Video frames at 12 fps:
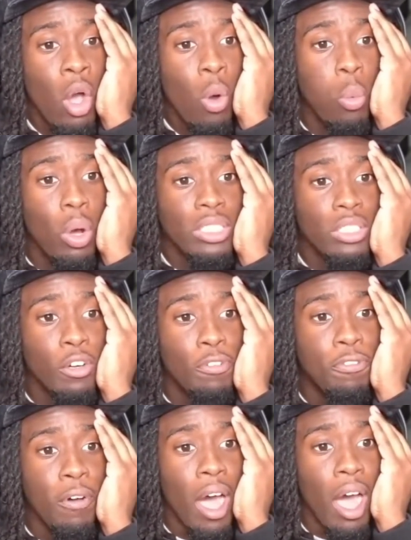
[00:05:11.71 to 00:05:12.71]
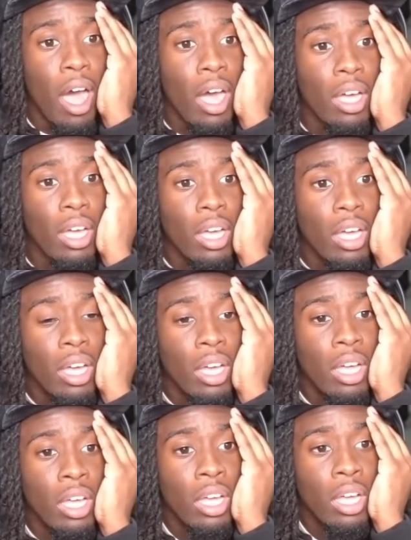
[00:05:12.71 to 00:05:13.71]
What the fuck?
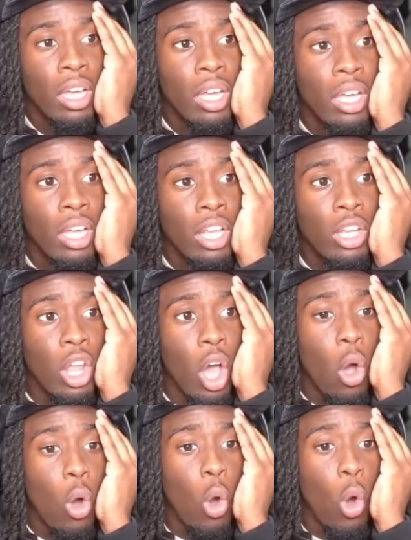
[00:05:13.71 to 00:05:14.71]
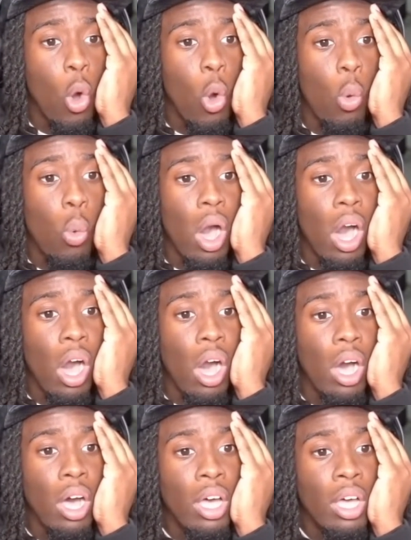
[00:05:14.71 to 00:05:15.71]
No.